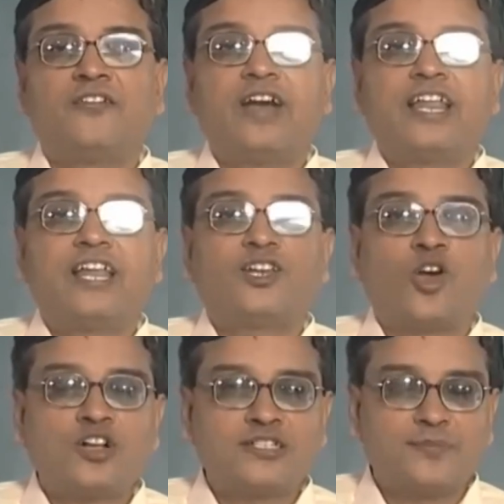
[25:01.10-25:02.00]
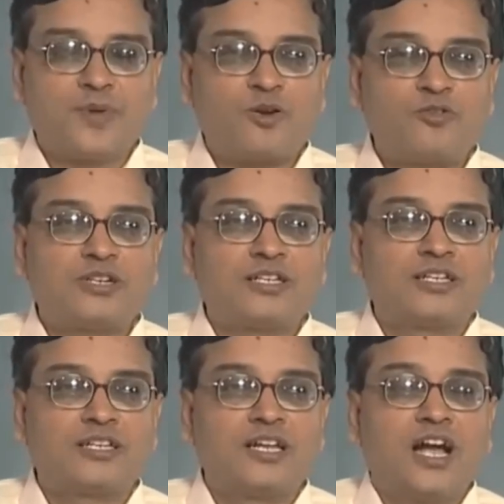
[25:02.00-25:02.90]
where he talks about
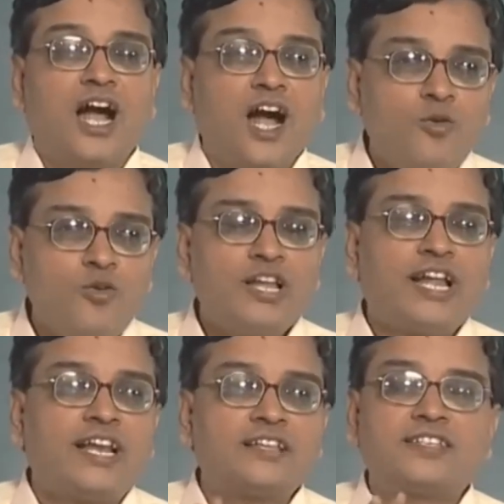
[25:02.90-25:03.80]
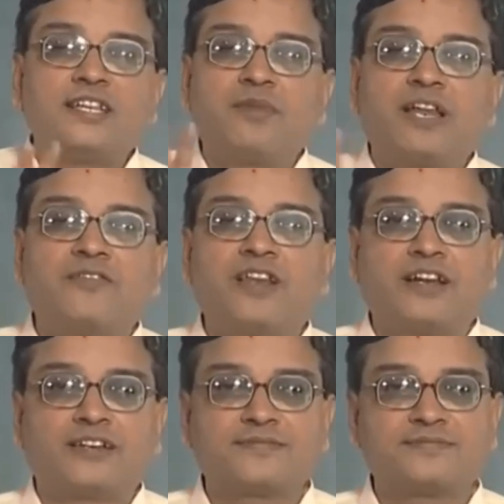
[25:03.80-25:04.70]
how to get a streamline fillet